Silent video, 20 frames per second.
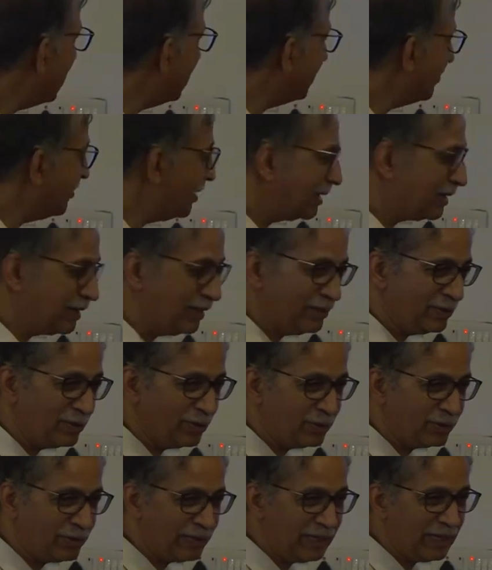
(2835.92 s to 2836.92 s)
and the vertical.
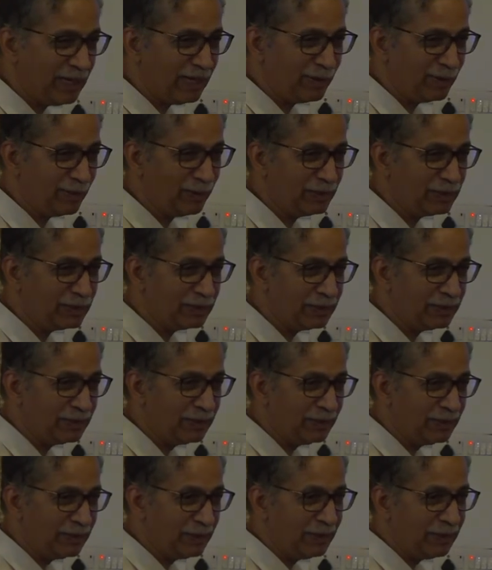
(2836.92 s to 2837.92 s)
So three unknowns.
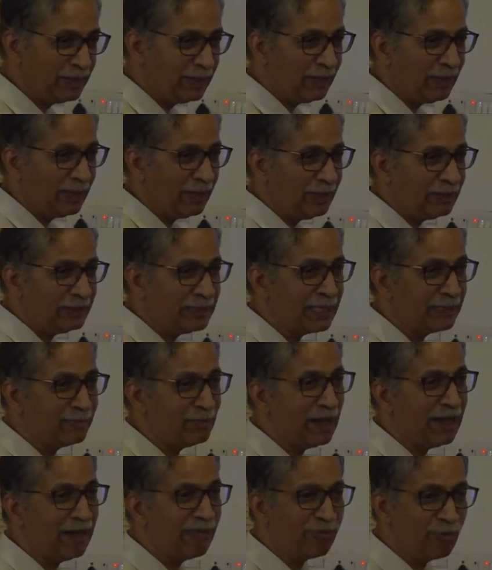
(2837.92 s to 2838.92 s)

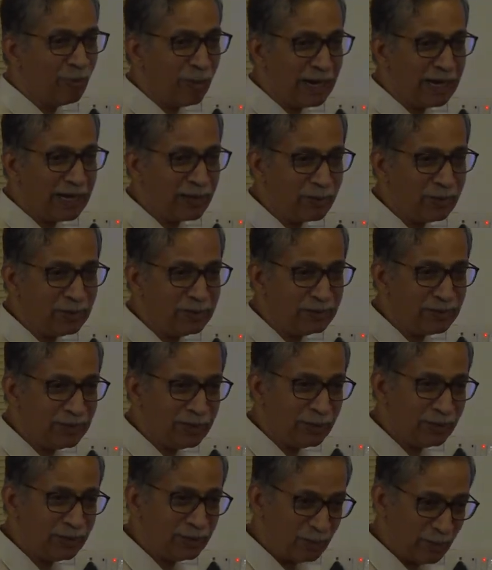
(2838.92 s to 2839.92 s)
Sigma Fy equal to
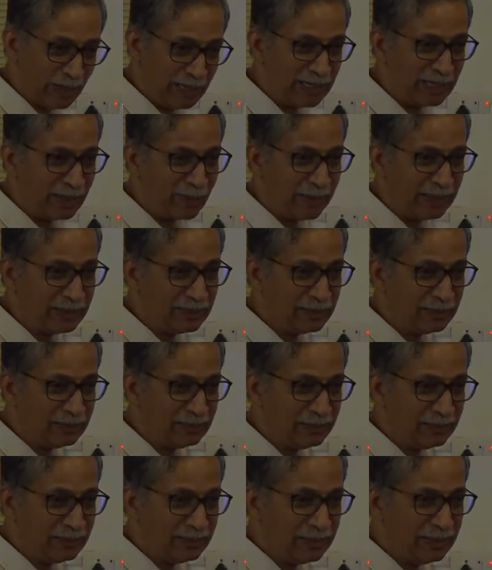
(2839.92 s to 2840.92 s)
zero is one equation.
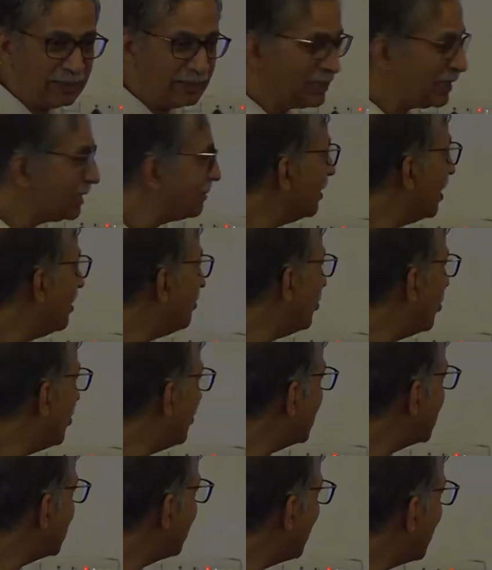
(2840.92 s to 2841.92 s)
Sigma
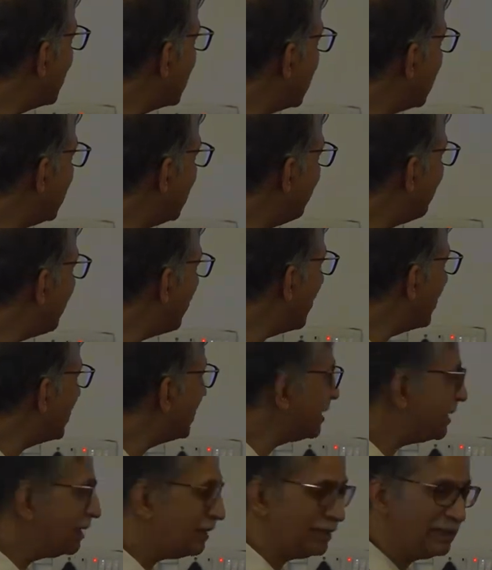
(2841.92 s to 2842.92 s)
moment about any
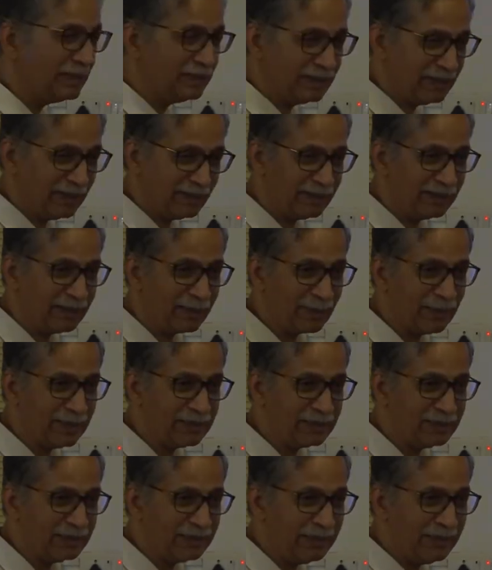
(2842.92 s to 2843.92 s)
point here is another
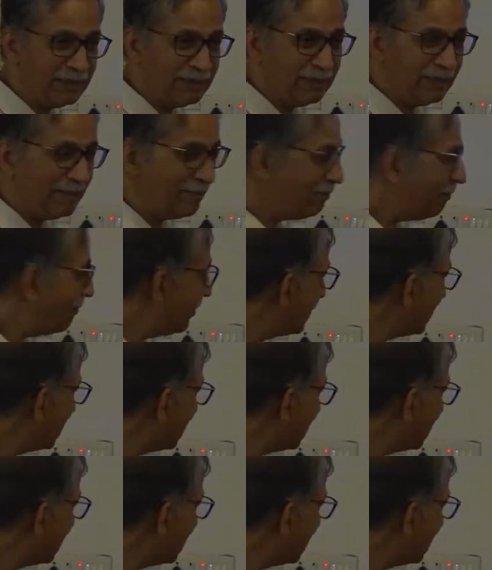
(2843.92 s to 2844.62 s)
equation. But